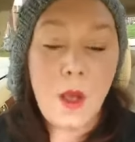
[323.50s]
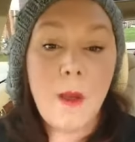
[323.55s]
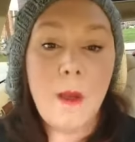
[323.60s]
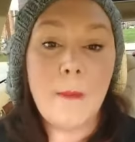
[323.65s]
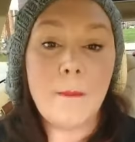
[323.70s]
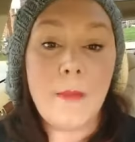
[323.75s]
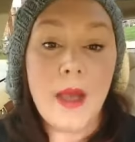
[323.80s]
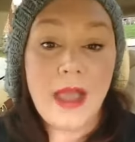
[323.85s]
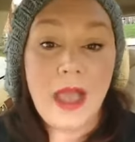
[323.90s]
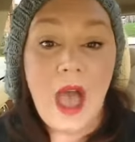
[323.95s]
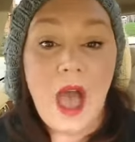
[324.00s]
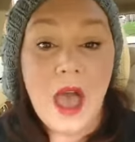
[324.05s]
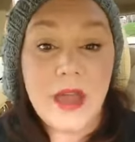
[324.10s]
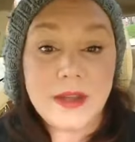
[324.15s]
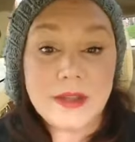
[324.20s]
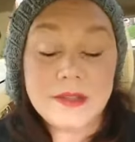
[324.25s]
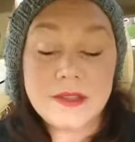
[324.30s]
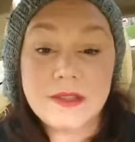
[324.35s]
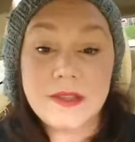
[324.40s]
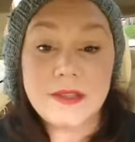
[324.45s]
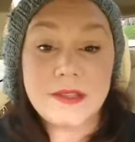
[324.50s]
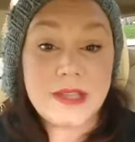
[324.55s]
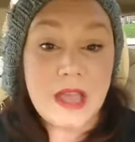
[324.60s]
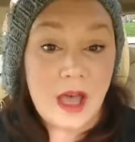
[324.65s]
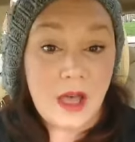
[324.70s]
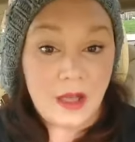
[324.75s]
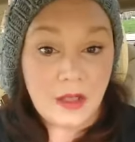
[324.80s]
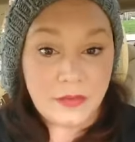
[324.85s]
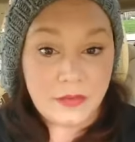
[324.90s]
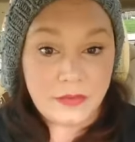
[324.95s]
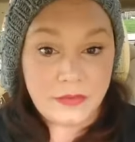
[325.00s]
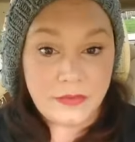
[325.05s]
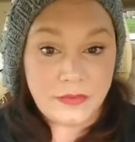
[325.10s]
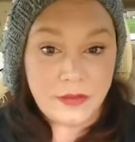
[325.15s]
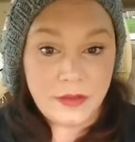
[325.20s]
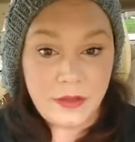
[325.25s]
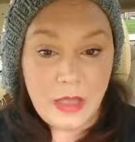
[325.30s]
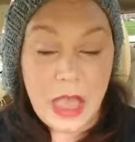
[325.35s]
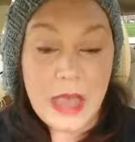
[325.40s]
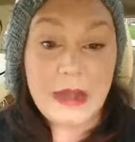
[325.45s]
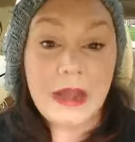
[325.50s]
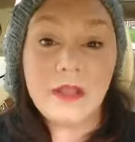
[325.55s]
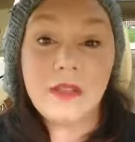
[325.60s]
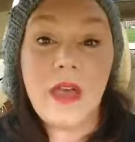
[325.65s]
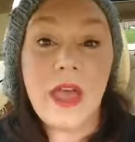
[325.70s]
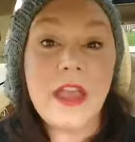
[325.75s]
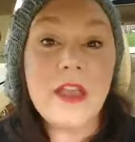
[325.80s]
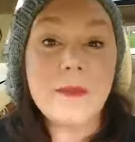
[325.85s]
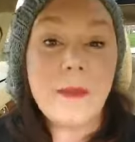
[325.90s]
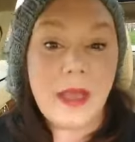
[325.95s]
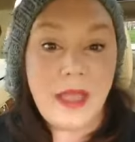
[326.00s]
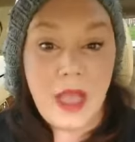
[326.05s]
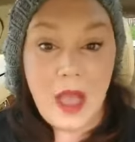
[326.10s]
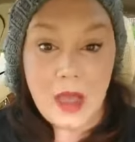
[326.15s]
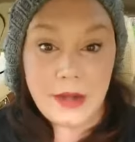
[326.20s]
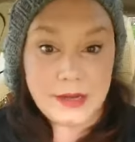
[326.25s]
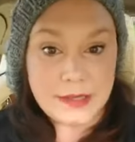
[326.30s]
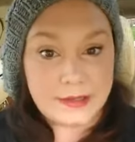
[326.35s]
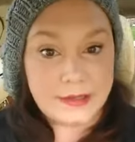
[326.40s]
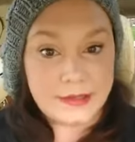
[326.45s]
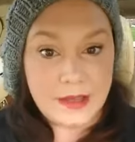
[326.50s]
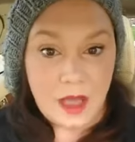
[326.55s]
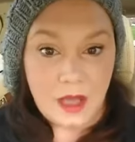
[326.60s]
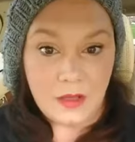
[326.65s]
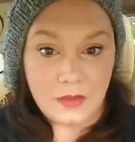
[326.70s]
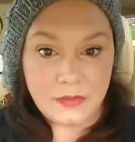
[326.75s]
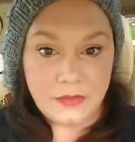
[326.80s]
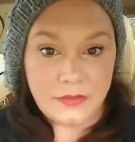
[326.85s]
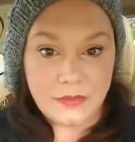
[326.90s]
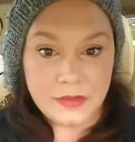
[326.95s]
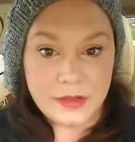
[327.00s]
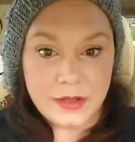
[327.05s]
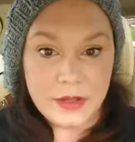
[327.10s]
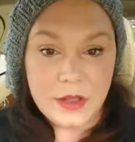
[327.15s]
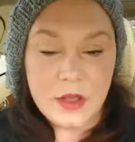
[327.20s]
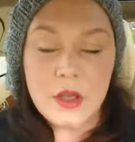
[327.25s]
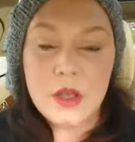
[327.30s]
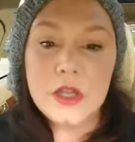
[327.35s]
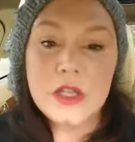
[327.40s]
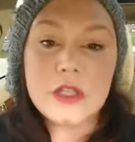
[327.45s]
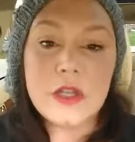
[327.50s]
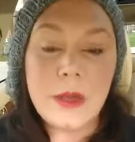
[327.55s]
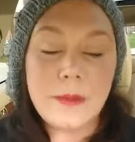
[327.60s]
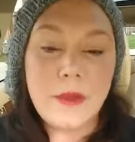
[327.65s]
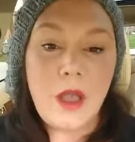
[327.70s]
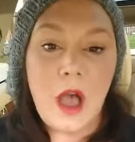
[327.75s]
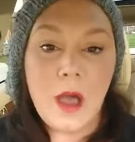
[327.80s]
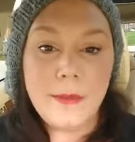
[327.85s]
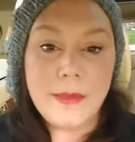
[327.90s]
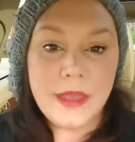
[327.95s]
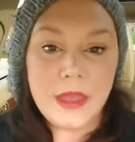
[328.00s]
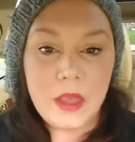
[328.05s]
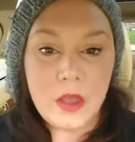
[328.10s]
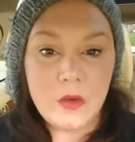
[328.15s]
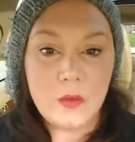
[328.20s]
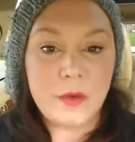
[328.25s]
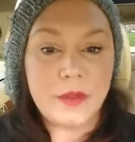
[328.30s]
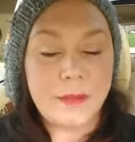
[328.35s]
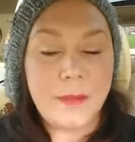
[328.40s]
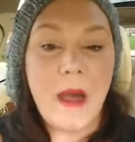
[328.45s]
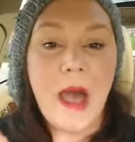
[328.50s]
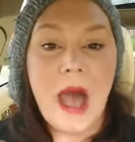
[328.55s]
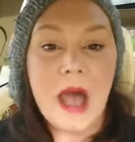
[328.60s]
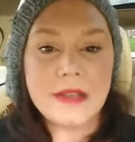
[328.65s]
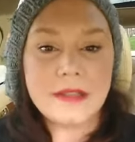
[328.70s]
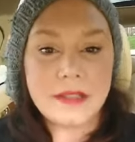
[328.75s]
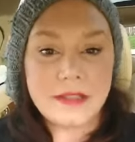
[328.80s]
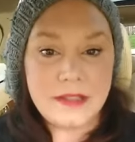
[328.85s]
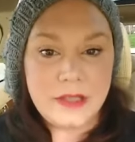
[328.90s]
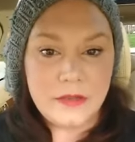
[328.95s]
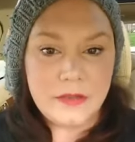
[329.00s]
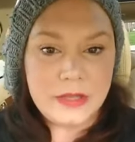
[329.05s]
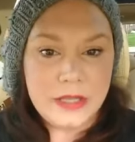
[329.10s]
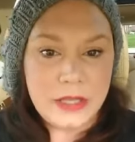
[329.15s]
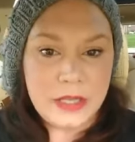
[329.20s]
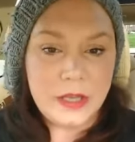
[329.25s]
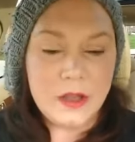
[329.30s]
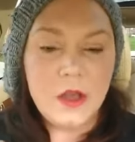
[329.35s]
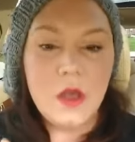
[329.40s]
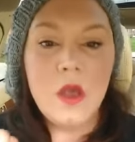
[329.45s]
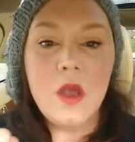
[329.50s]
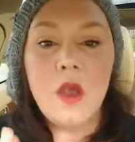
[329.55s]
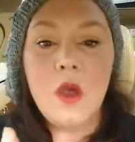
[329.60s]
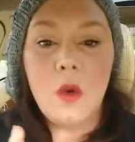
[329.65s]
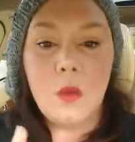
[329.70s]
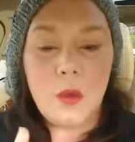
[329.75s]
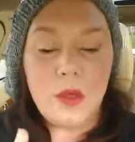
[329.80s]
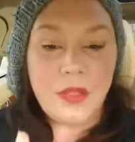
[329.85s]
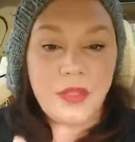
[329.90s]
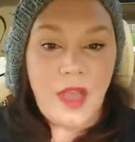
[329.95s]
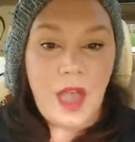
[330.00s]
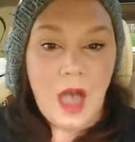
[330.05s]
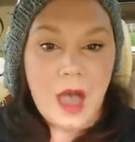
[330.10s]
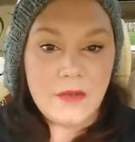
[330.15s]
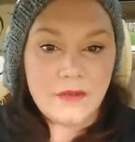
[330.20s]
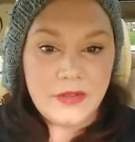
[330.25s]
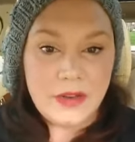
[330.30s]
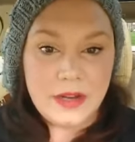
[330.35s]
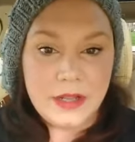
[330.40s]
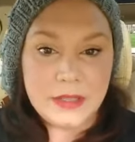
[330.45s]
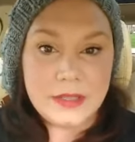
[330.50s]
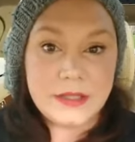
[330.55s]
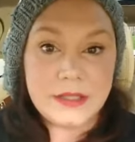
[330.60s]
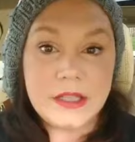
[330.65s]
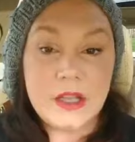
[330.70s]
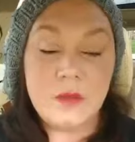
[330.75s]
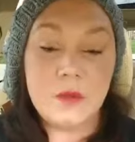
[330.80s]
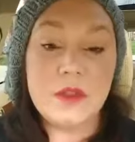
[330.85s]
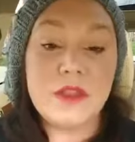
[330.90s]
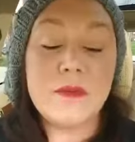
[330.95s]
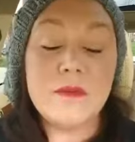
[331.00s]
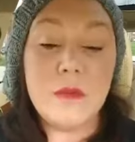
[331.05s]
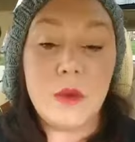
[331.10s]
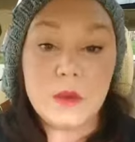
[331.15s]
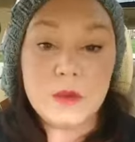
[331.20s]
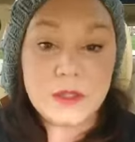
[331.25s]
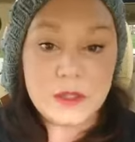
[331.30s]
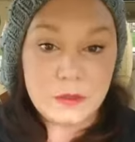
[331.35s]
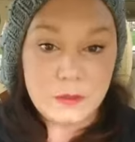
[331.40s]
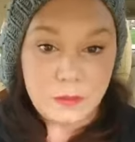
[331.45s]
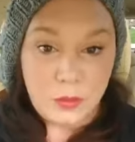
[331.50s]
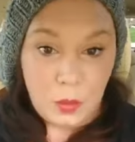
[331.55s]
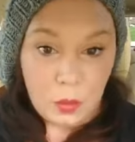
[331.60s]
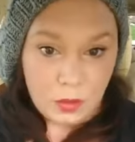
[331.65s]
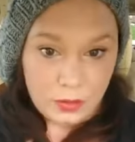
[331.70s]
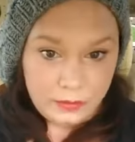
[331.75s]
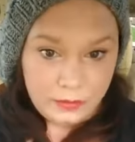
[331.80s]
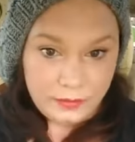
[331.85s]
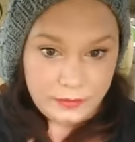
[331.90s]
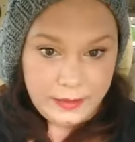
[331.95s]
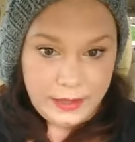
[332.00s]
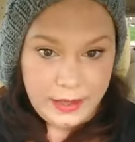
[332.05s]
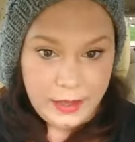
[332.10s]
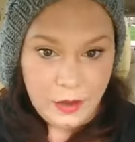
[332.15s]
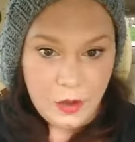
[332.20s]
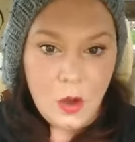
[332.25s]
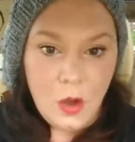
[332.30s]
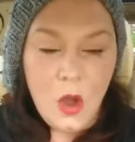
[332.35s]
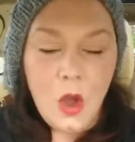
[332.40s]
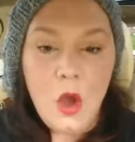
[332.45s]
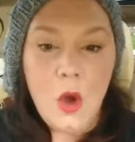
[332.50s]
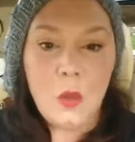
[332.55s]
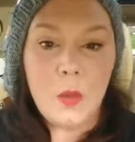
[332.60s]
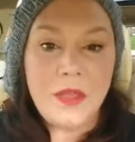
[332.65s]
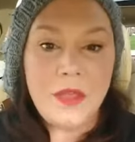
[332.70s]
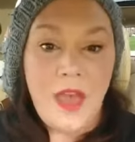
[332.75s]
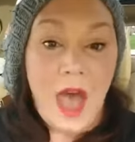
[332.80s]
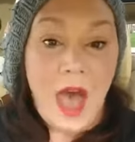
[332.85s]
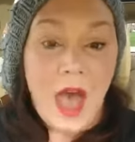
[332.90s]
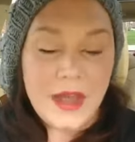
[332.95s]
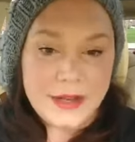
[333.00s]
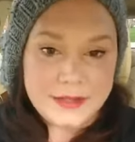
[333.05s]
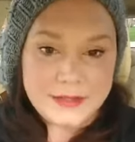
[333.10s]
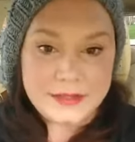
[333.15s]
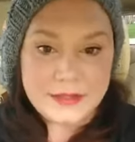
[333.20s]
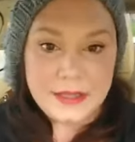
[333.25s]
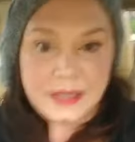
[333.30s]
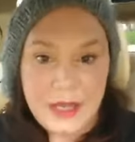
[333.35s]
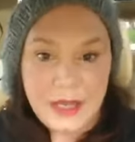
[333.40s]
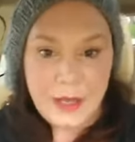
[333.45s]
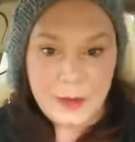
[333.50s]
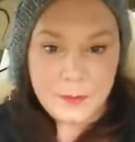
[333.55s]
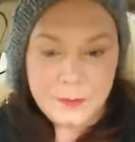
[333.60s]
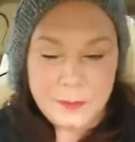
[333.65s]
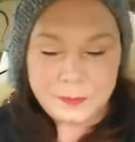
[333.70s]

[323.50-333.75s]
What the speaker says: my honest self. And I like my honest self. So I'm coming in with positivity, with confidence, and with most importantly, with honesty.